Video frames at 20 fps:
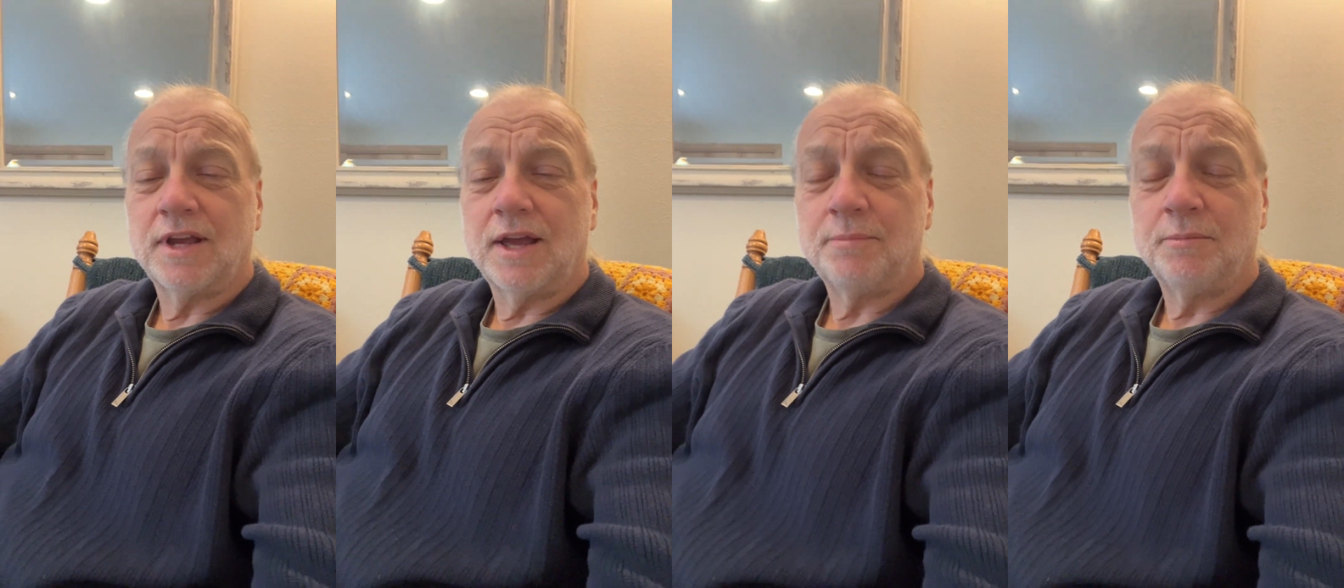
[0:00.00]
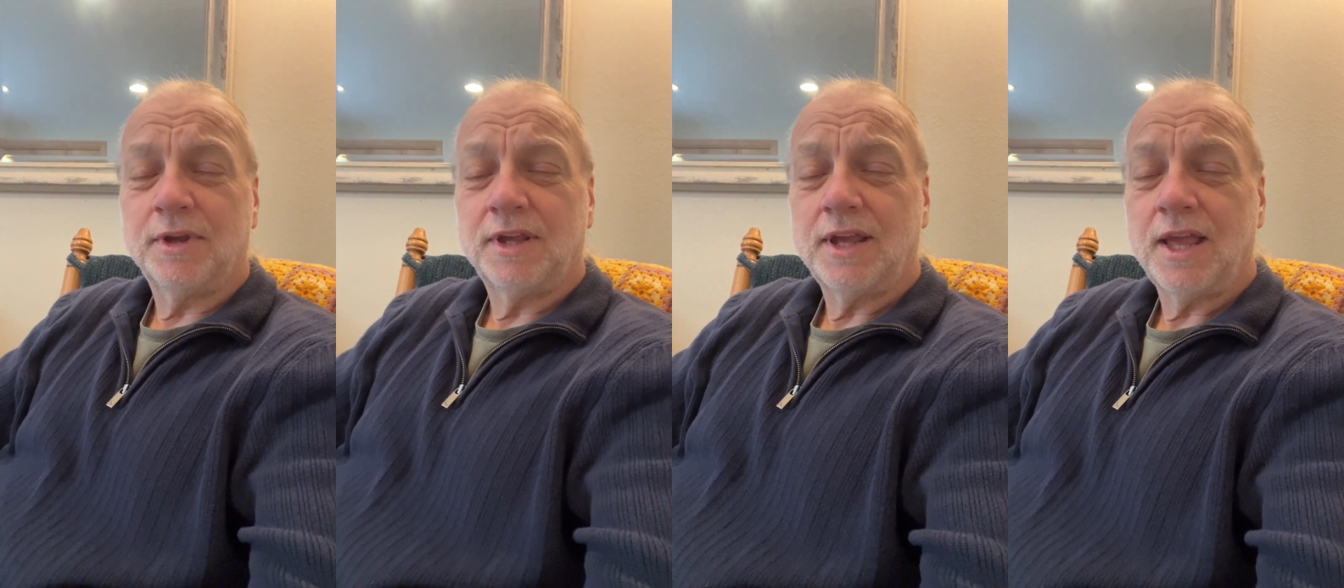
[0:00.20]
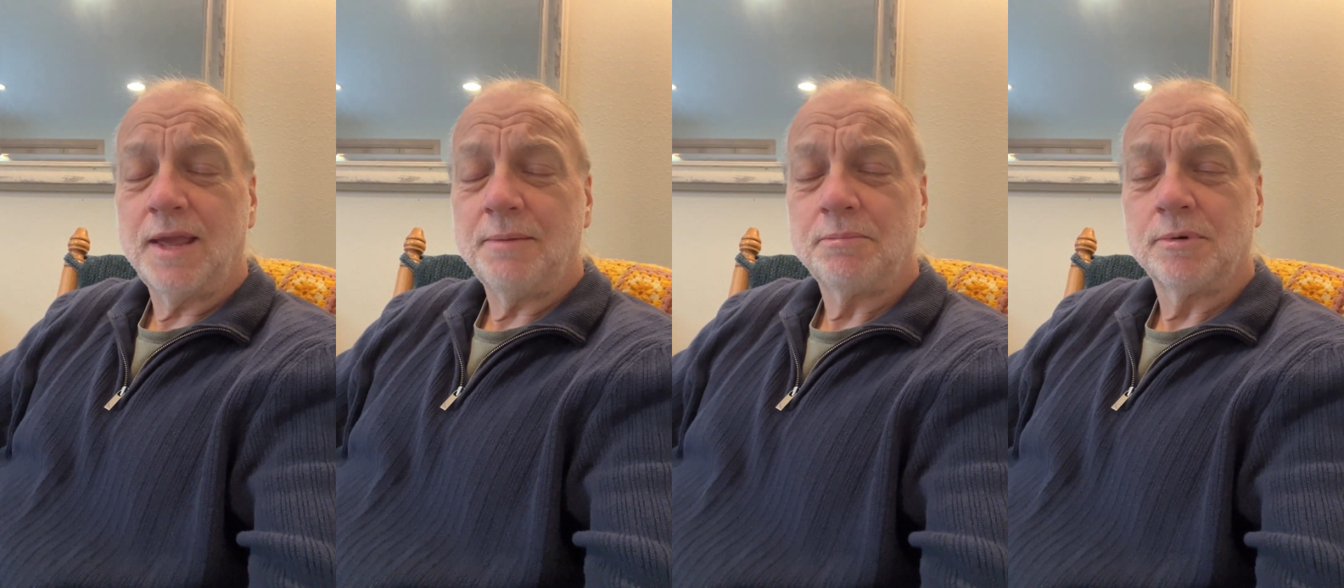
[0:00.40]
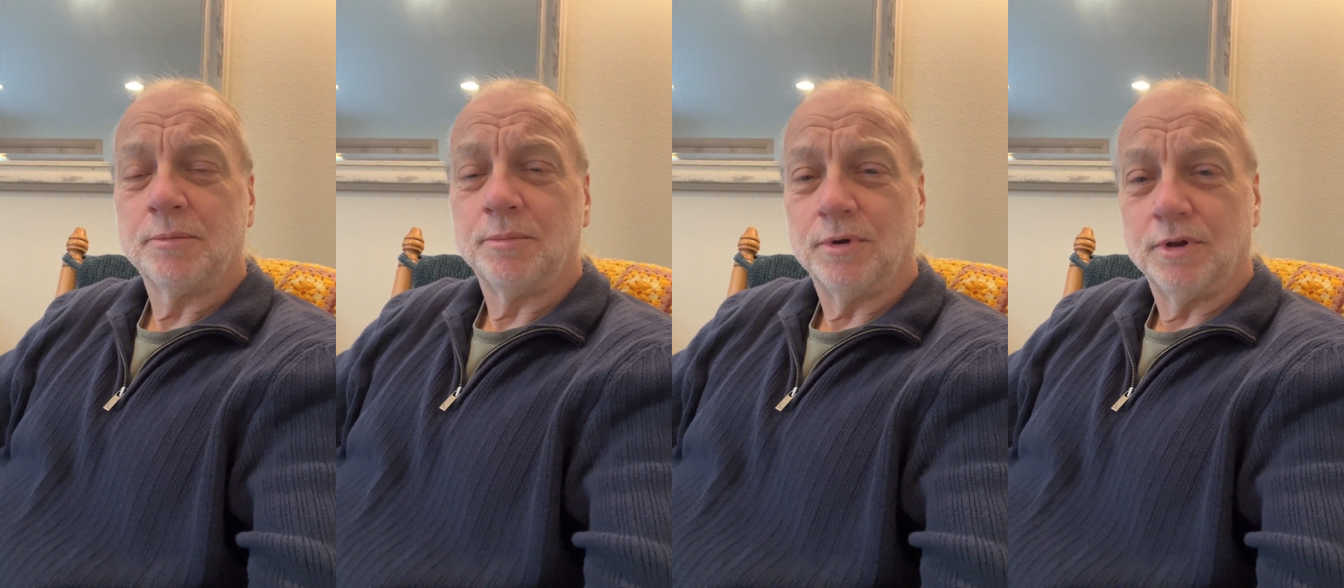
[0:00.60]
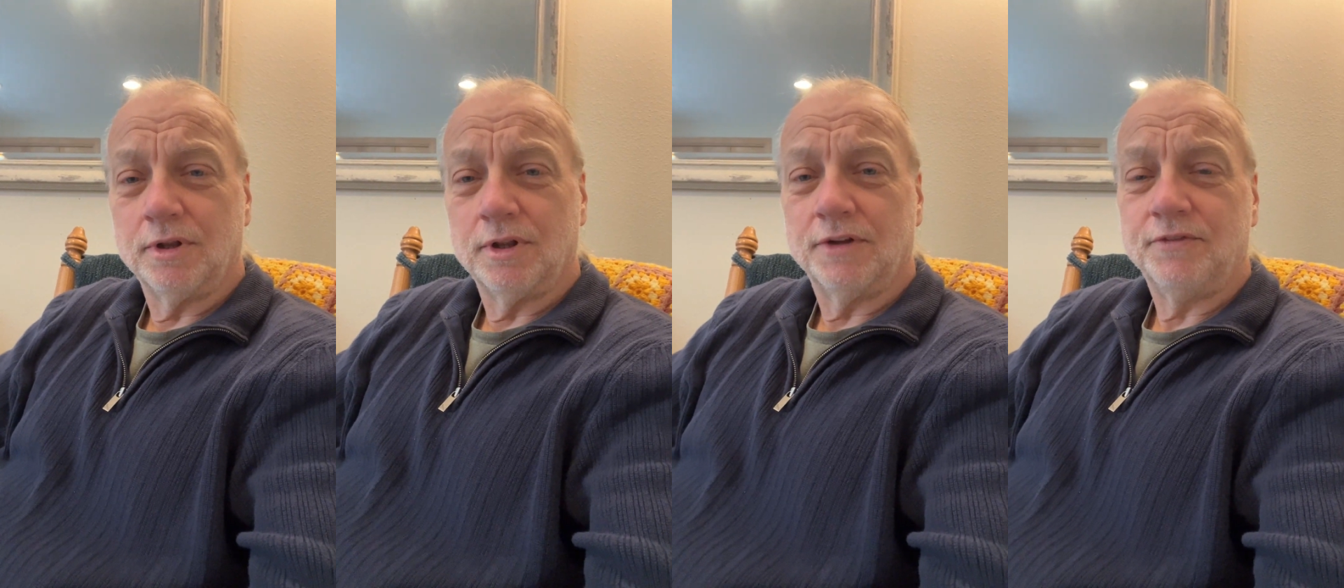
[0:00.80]
I'm
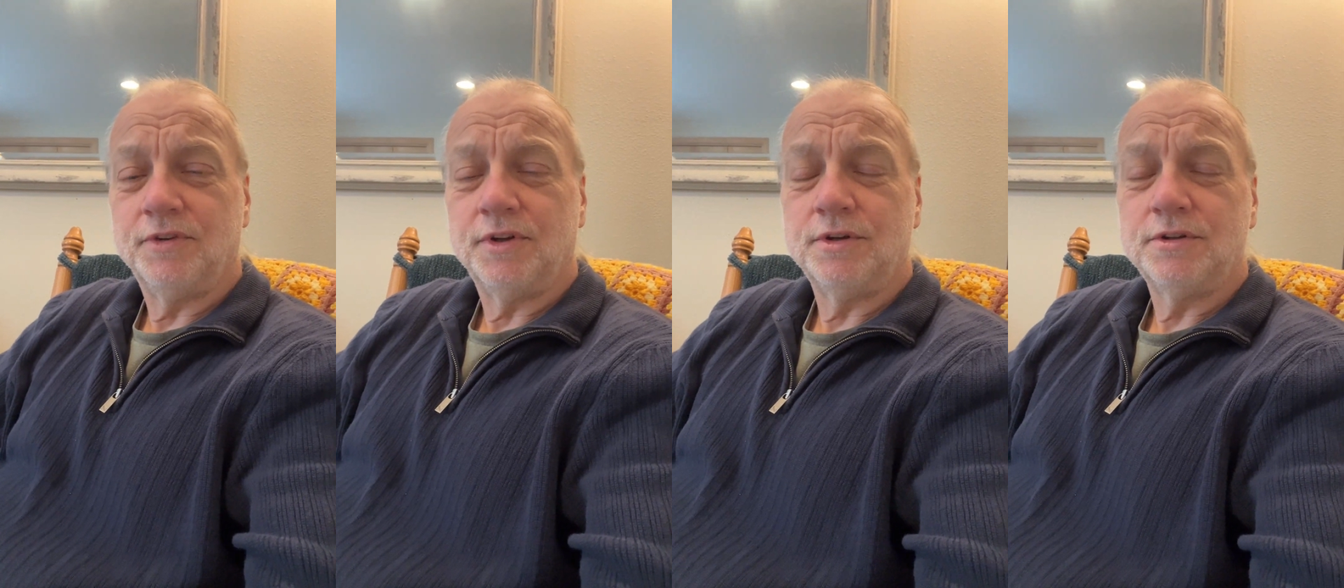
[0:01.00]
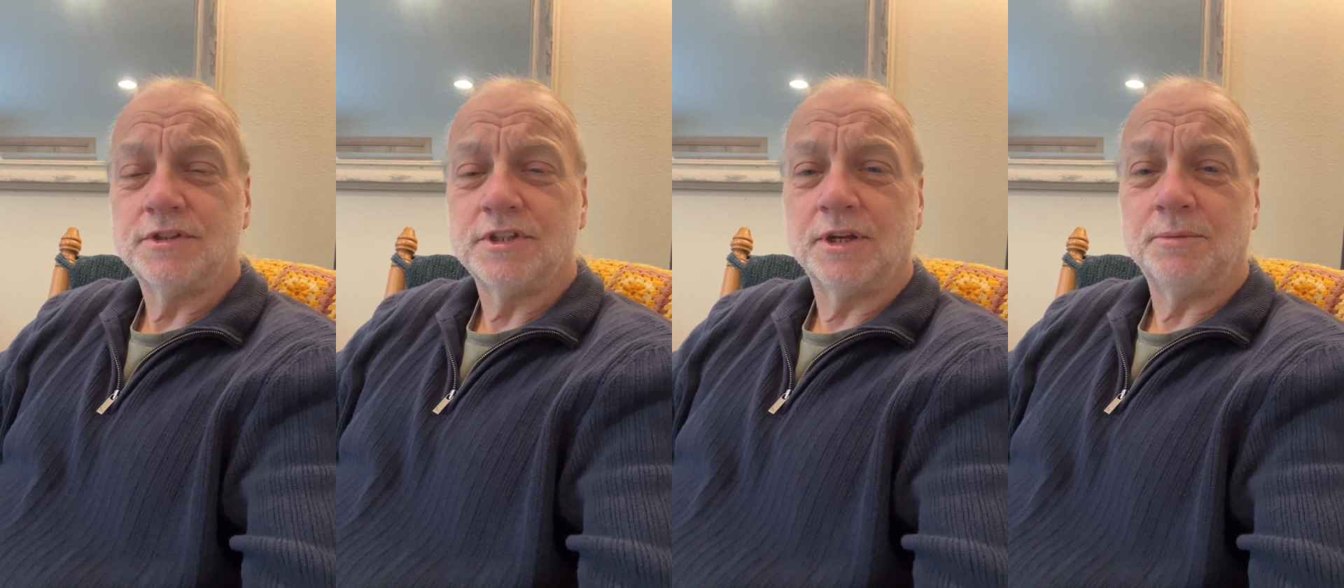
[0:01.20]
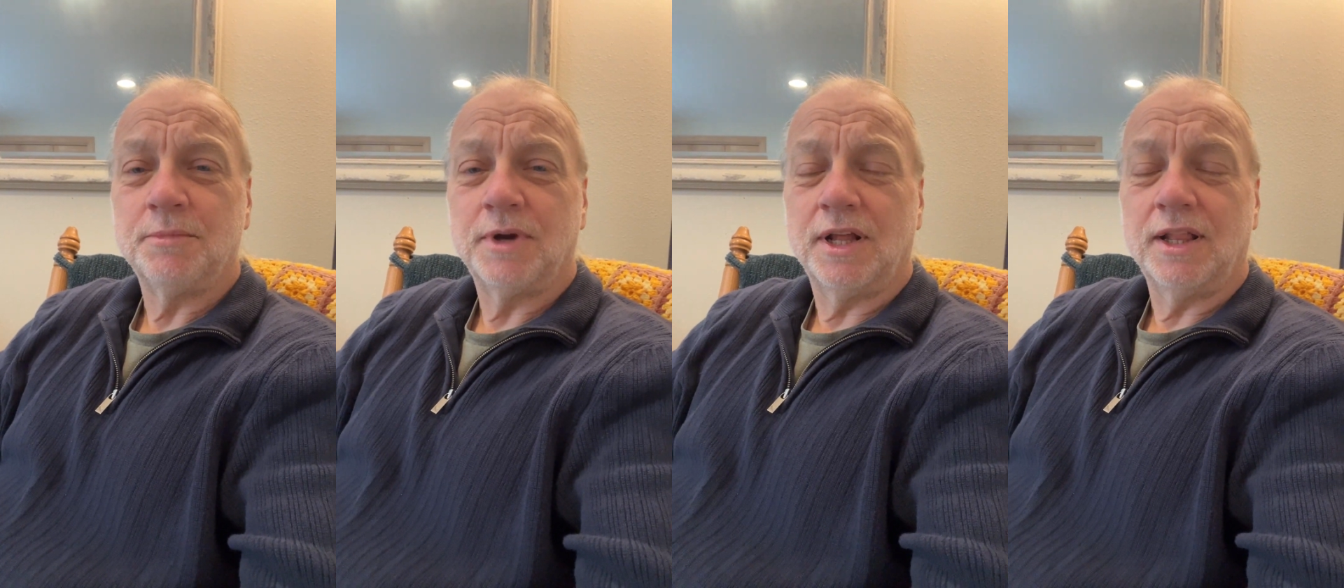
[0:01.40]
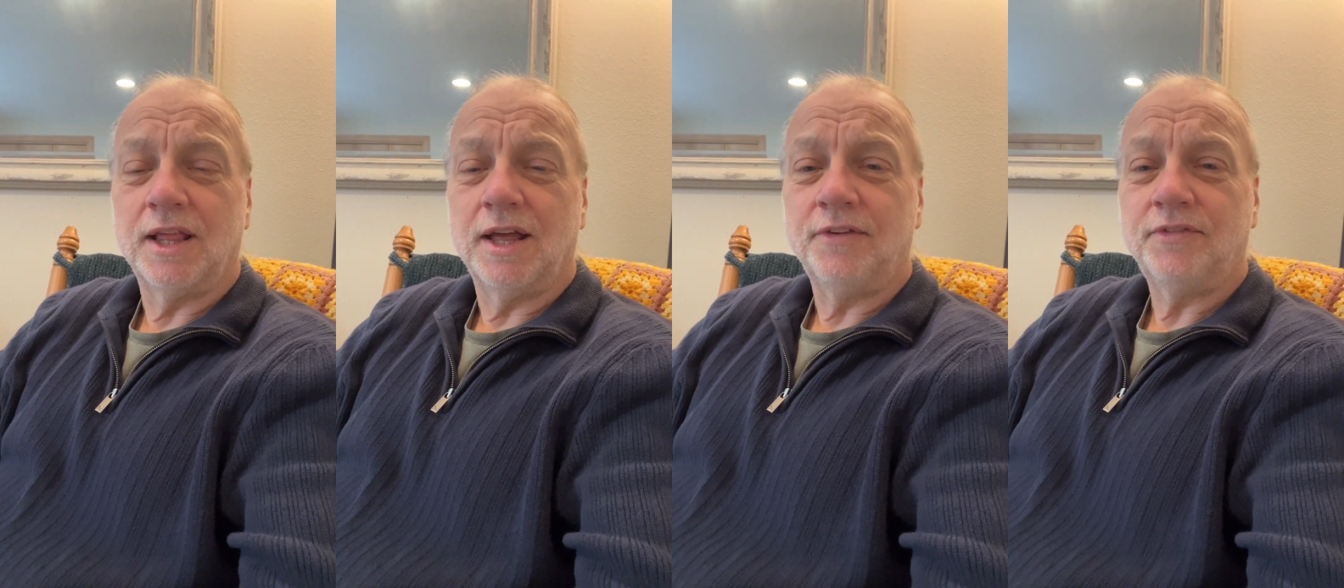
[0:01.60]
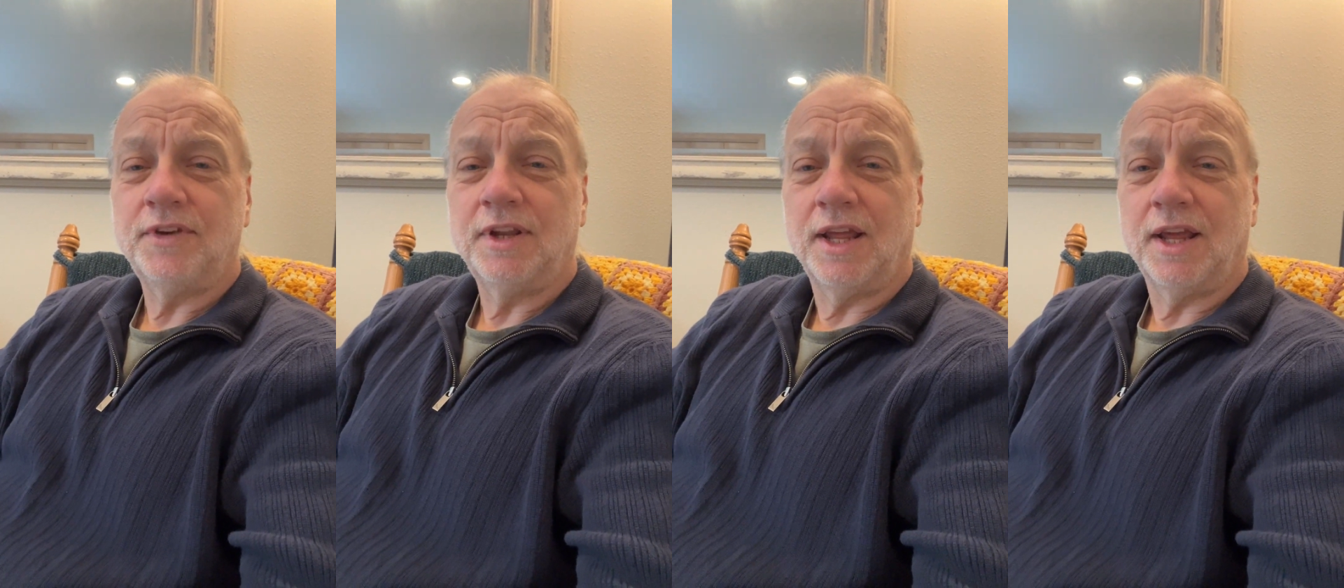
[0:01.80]
capable of using my
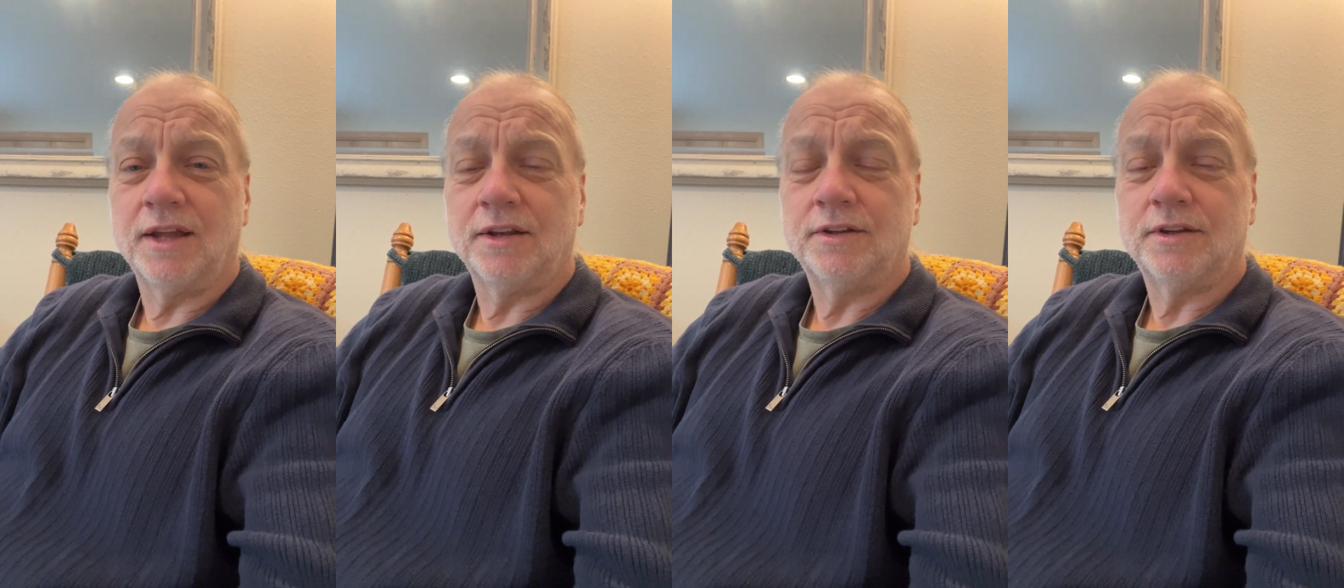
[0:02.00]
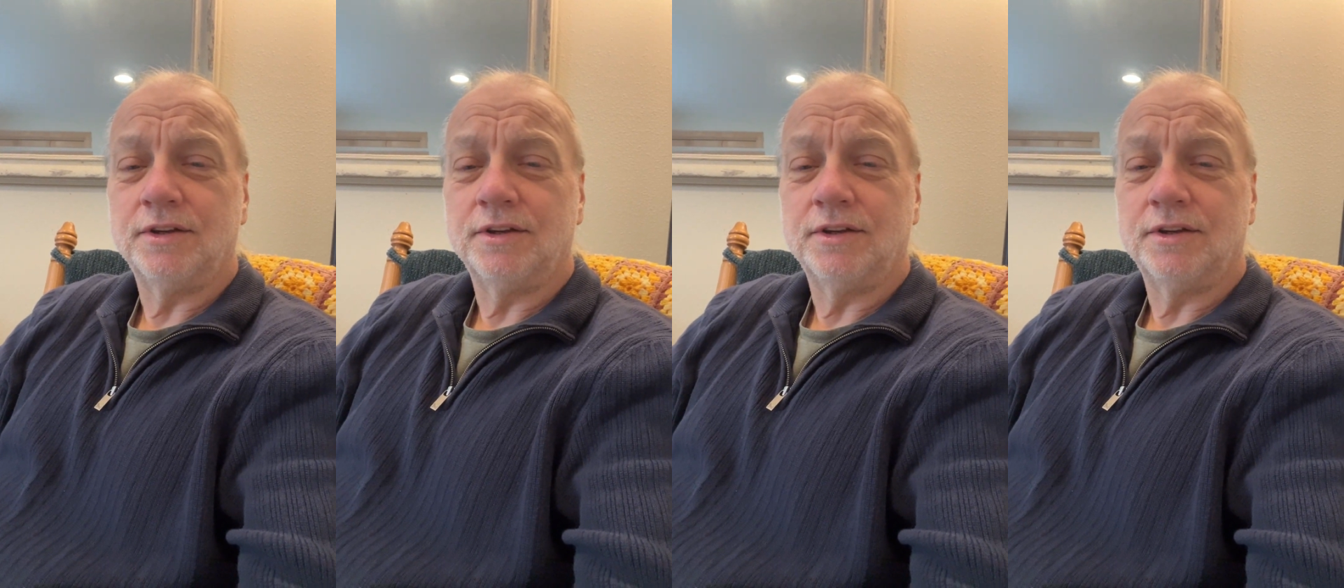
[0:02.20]
left hand